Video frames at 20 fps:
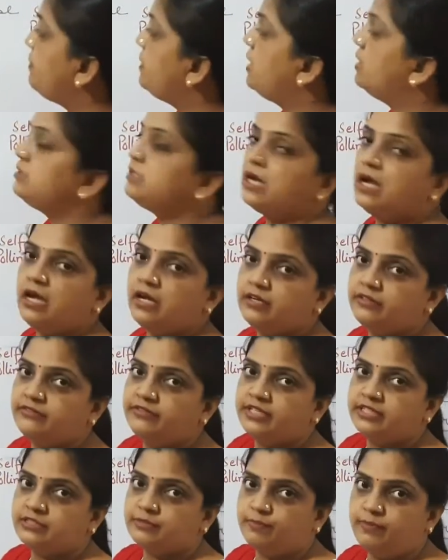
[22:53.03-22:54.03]
part I have
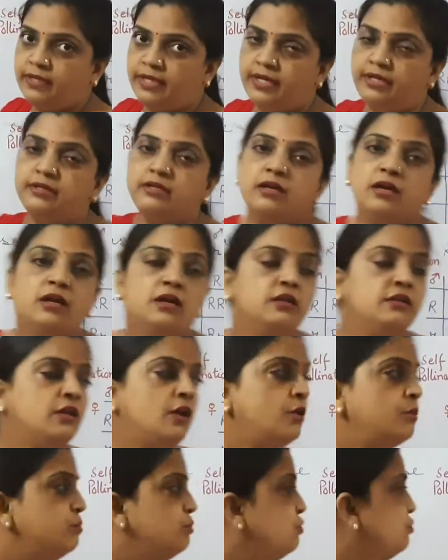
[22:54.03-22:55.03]
explained.
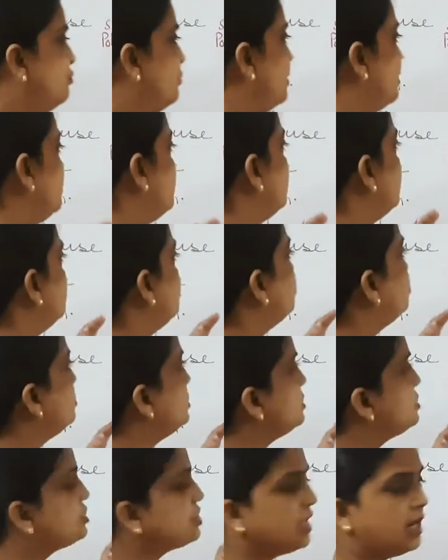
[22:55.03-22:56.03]
Now moving to
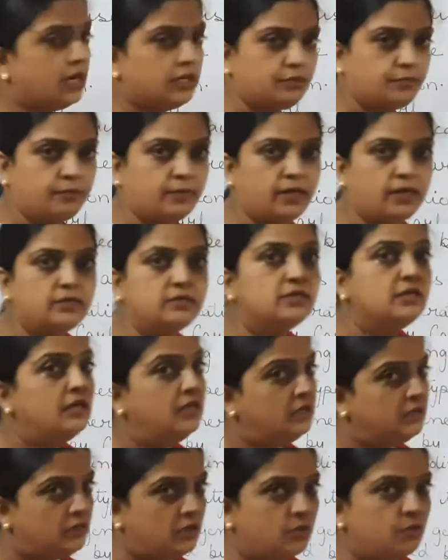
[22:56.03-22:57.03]
the chart part.
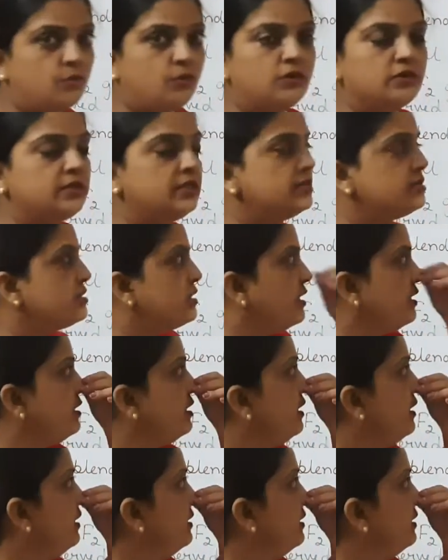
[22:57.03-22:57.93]
Now what is it